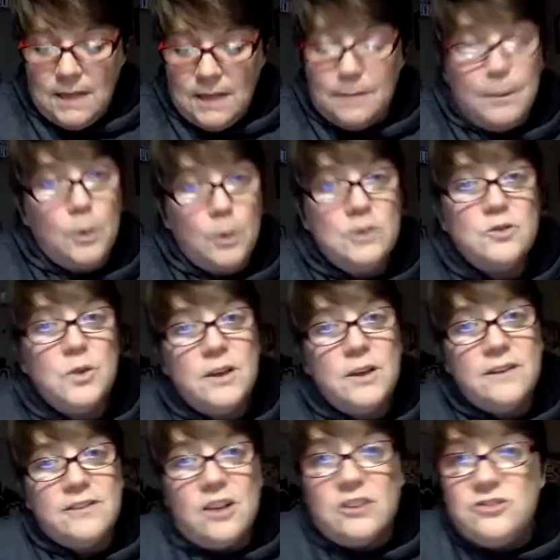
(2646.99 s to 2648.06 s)
The bonus oil
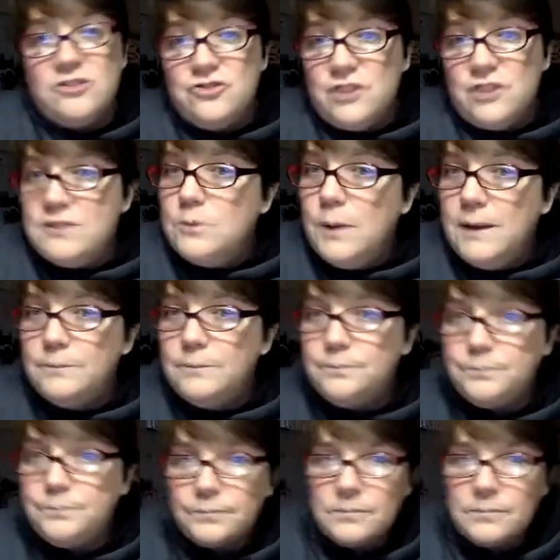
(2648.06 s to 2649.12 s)
is called Stress Away.
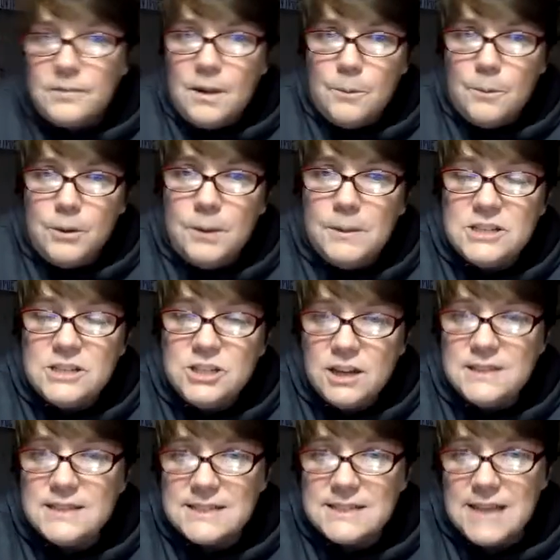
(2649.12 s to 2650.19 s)
Pretty much
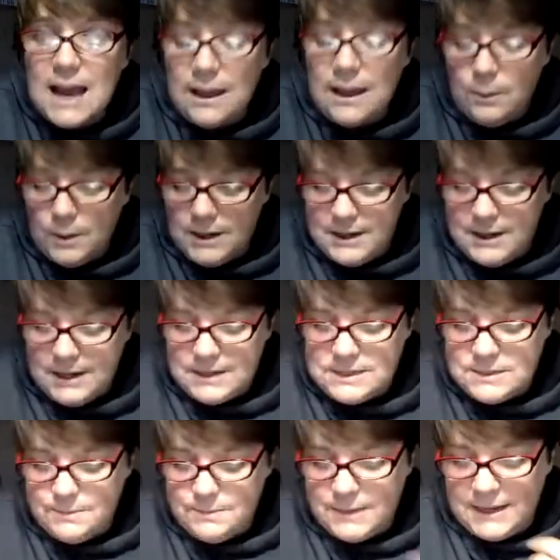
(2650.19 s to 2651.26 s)
does exactly what it
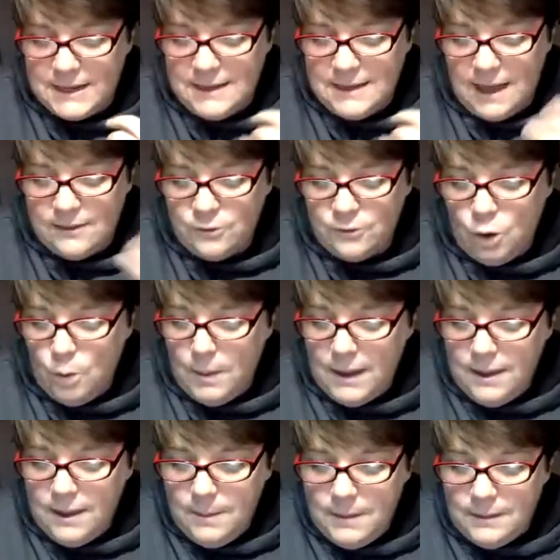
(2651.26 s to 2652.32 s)
has, but it has
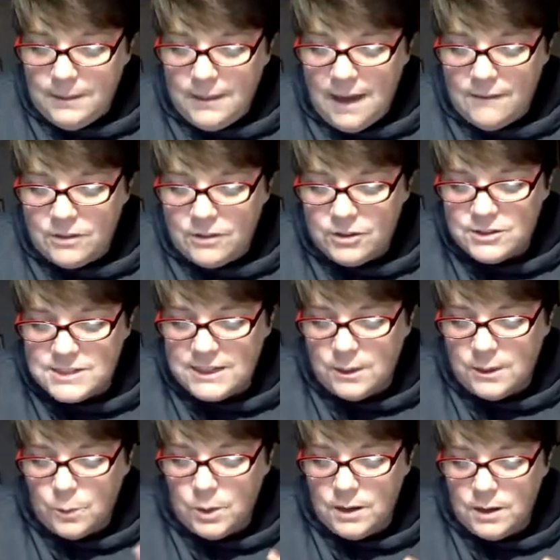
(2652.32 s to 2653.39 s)
copaiba, lavender,
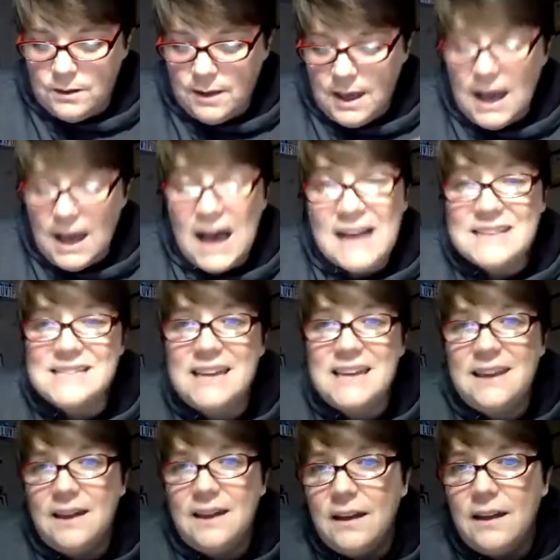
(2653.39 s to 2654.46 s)
cedarwood,
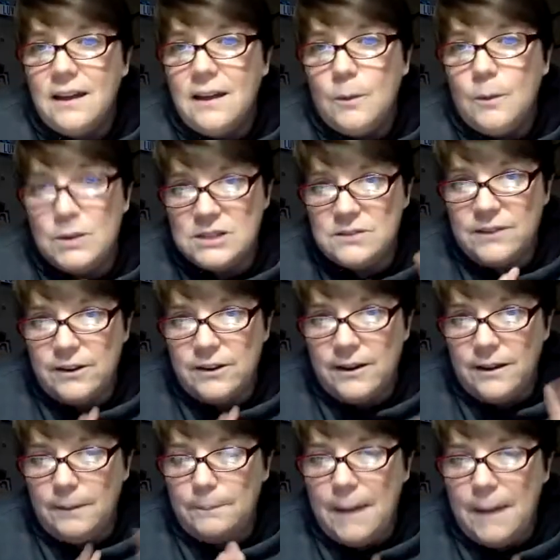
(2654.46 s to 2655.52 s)
acacia, which is
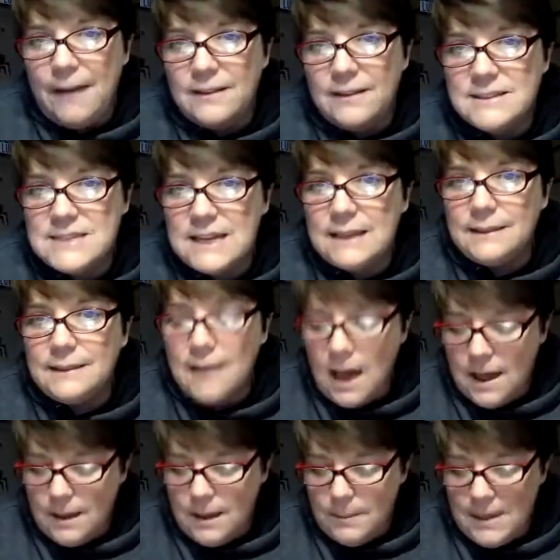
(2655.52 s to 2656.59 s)
very balancing,
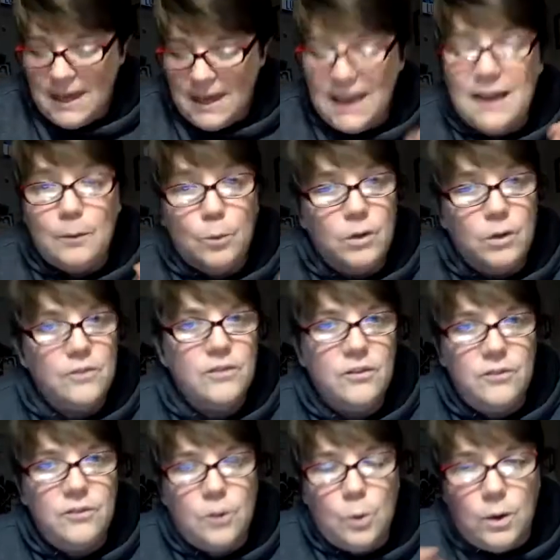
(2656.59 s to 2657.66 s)
lime, and one of our
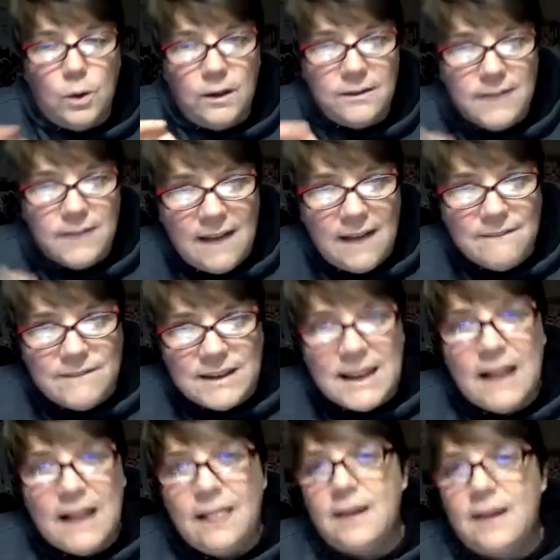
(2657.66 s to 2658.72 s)
few oils that have
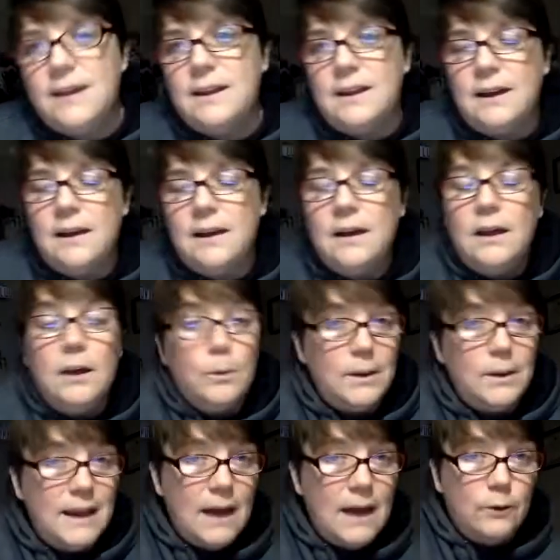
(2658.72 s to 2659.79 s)
vanilla in it.
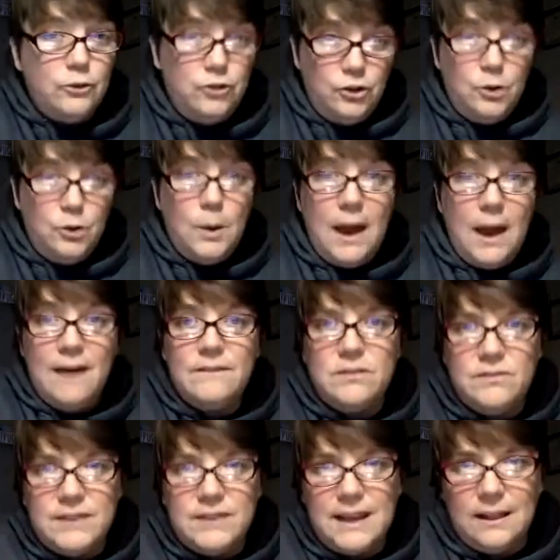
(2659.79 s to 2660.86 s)
We now do have a
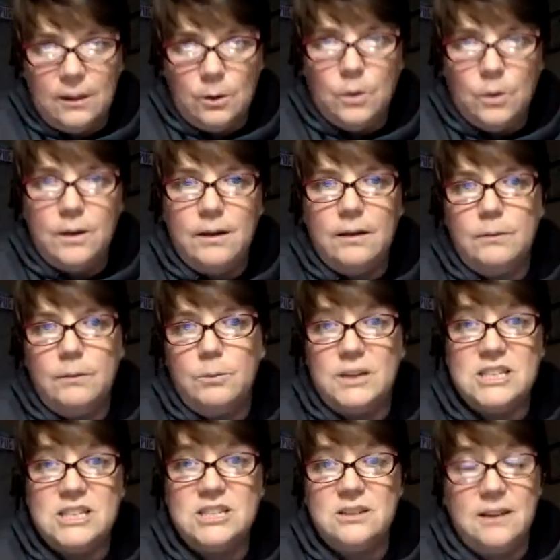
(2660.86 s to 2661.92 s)
vanilla oil,
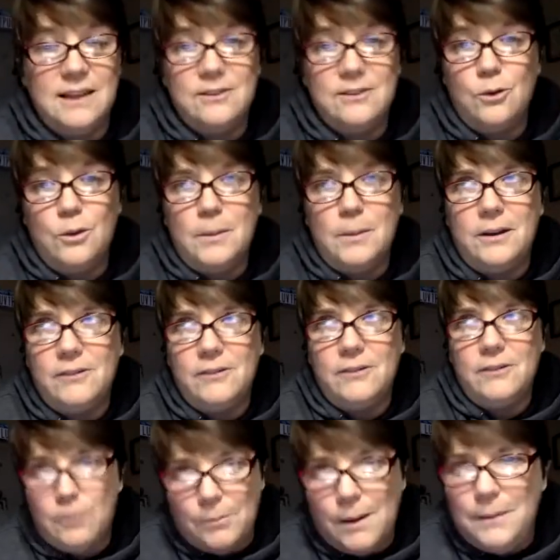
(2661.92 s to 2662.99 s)
which has only been around
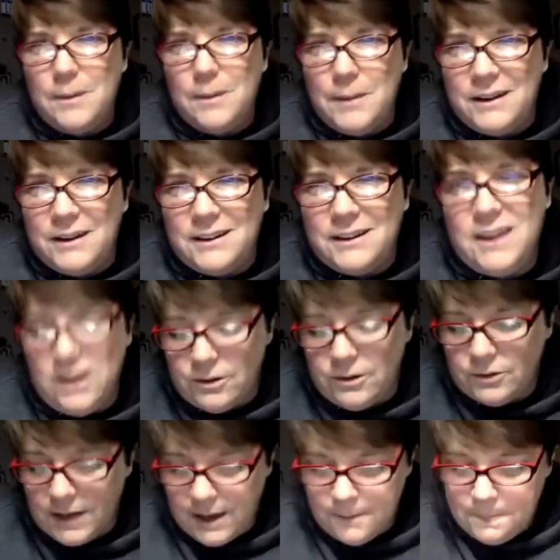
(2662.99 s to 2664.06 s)
for probably about a year
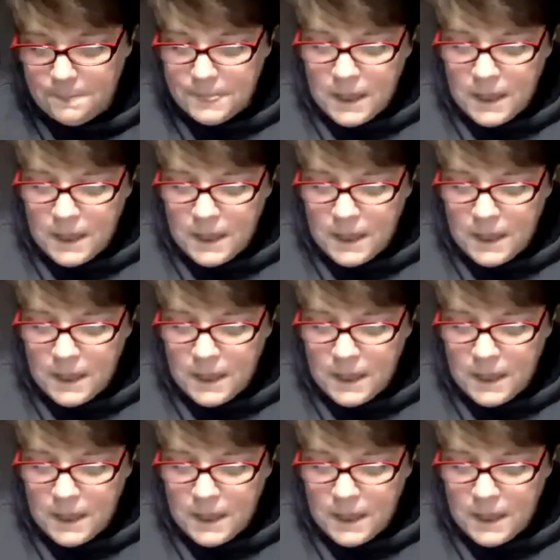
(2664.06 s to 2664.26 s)
now.